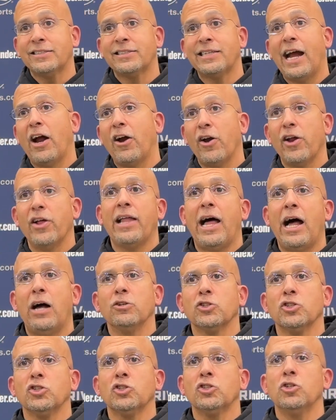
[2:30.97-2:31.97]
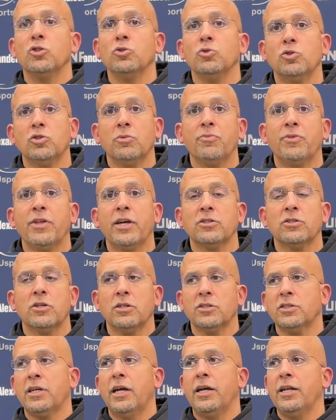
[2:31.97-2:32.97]
Saturday allows us to do some things on
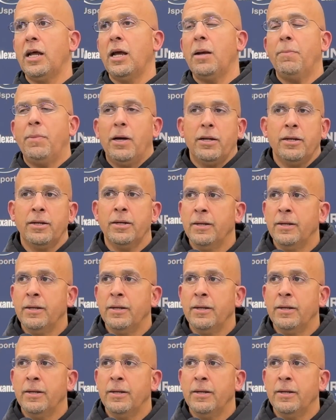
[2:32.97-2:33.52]
Sunday, but